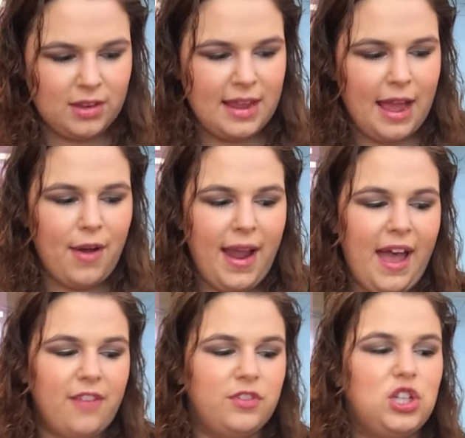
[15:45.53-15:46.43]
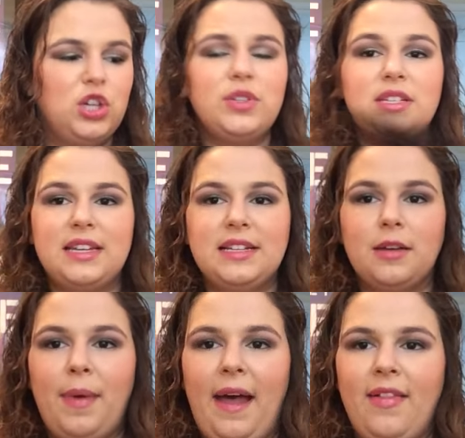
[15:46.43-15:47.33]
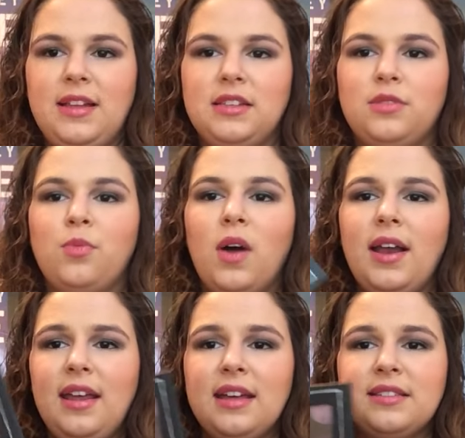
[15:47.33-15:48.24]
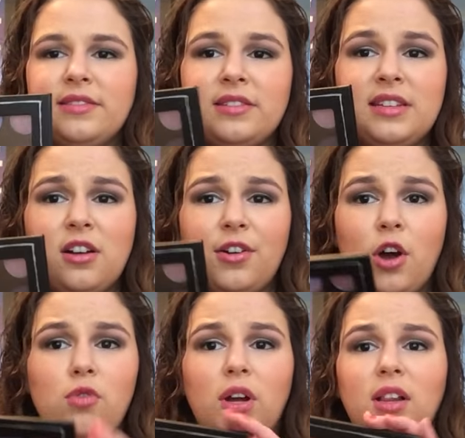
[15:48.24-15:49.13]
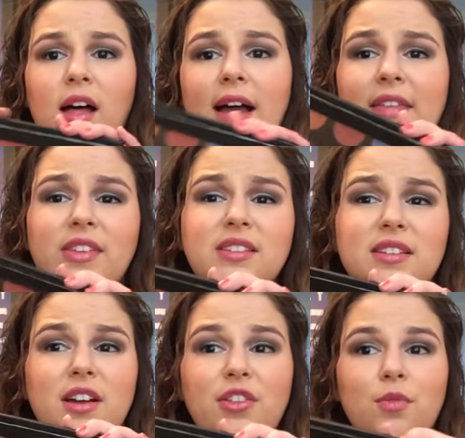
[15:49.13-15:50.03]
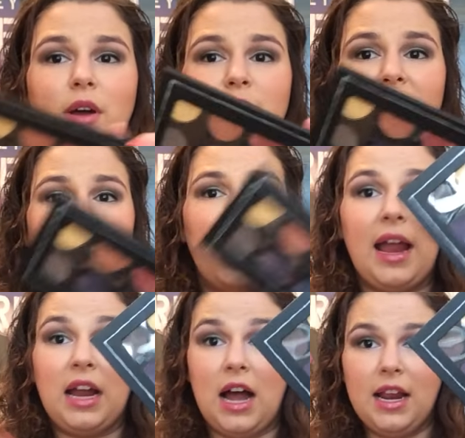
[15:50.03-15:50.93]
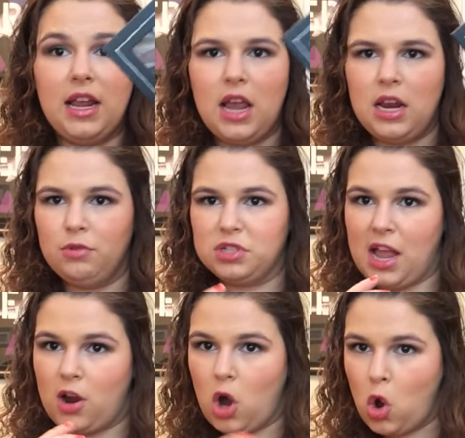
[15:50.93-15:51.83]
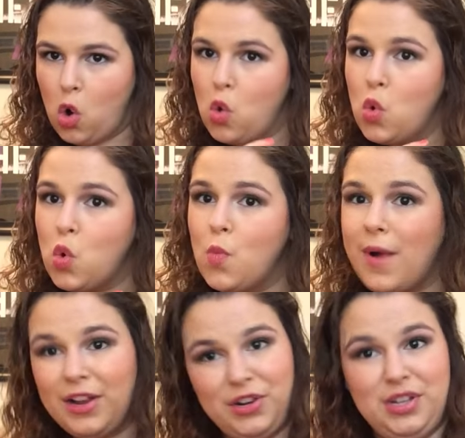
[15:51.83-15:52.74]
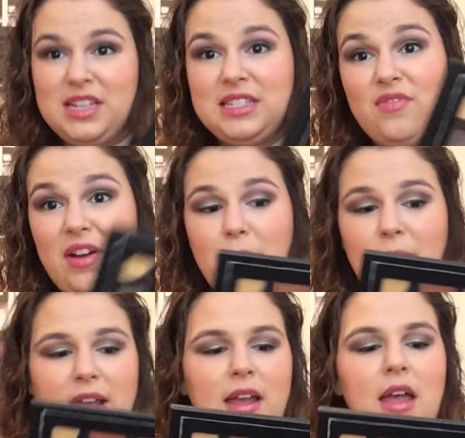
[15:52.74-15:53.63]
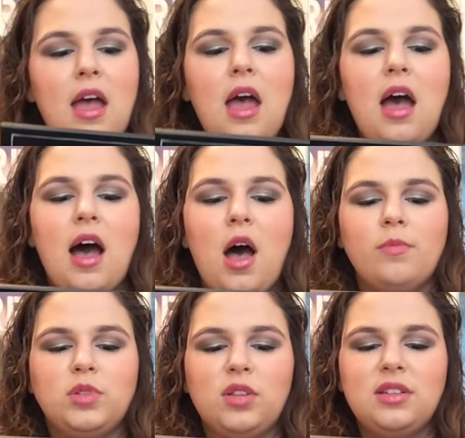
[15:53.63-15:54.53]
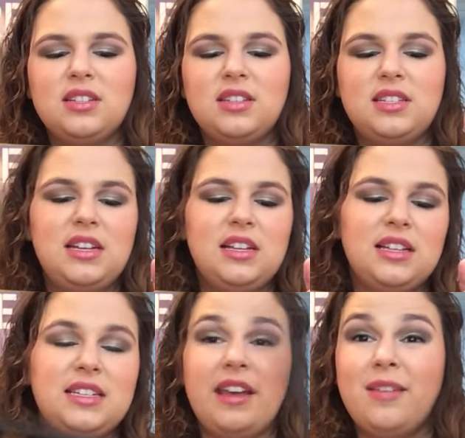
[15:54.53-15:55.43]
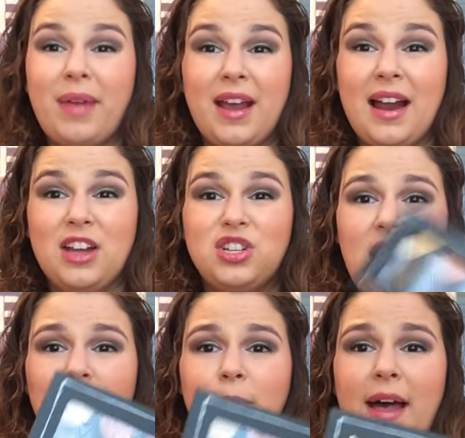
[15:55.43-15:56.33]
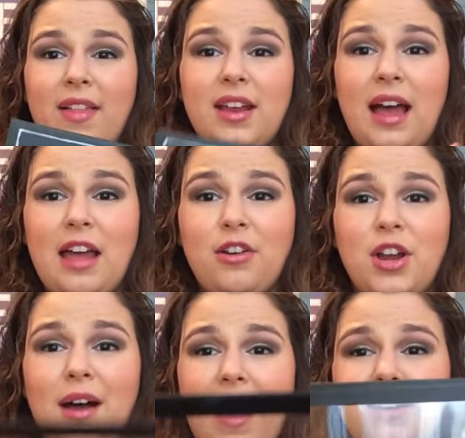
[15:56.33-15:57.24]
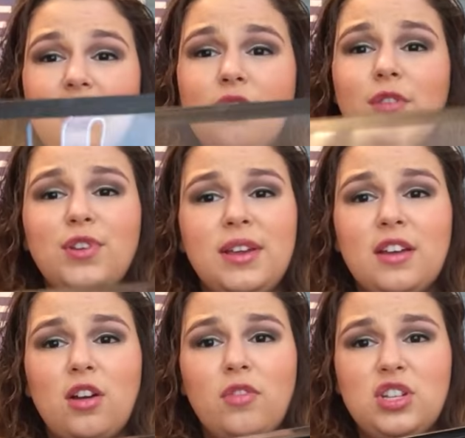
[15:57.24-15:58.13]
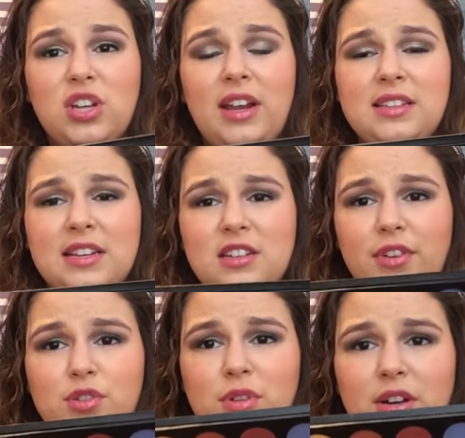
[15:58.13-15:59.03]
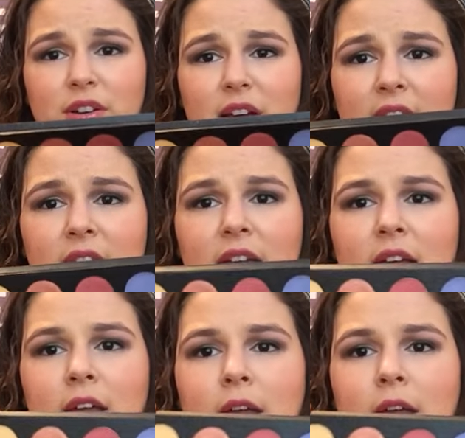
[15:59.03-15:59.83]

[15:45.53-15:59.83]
Now I have two Stila palettes. One is seen on Holook a lot, and this is another one where I got it, and it was like, oh my goodness, it's very big. So this is the Stila 10 Pan Eyeshadow Palette. I don't know if you can get all these shades individually or not.